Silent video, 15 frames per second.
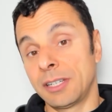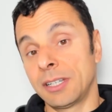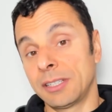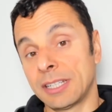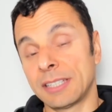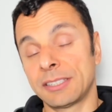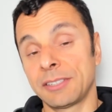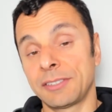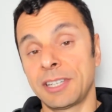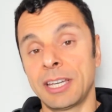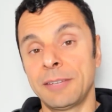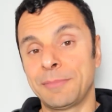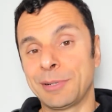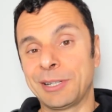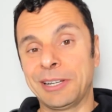that's okay.
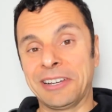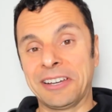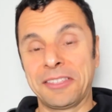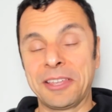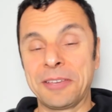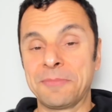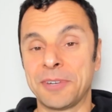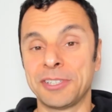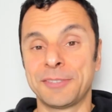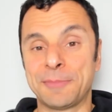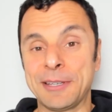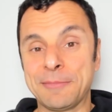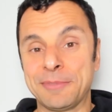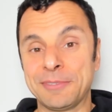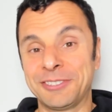But I think most
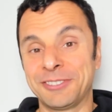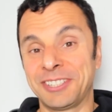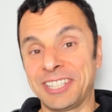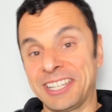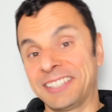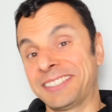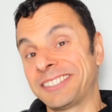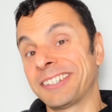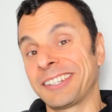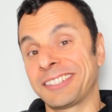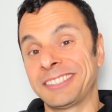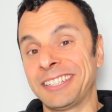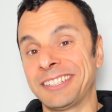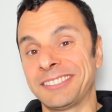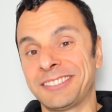people sort of get sucked
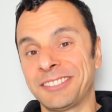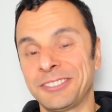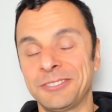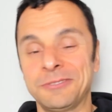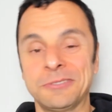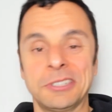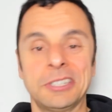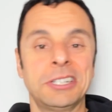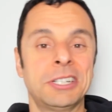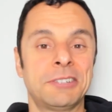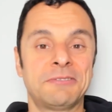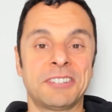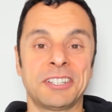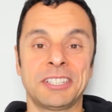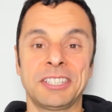into
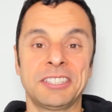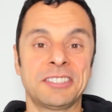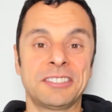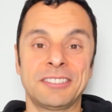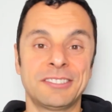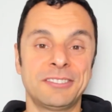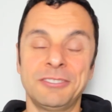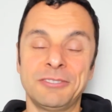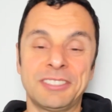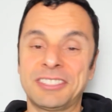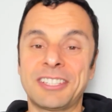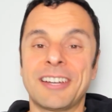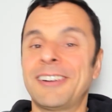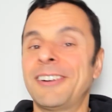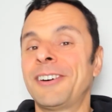running, and you
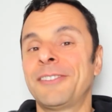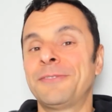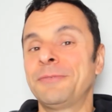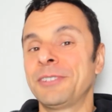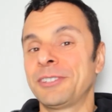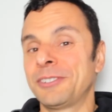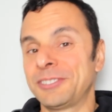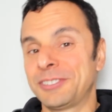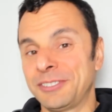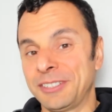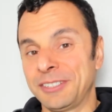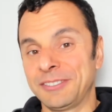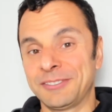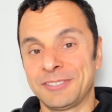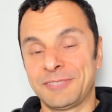start off with not
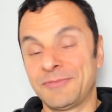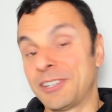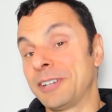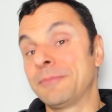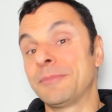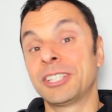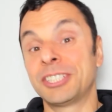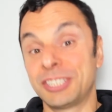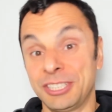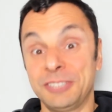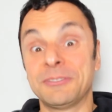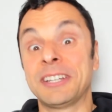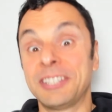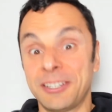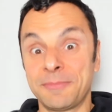doing very much, and you
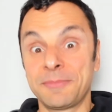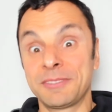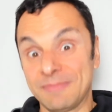end up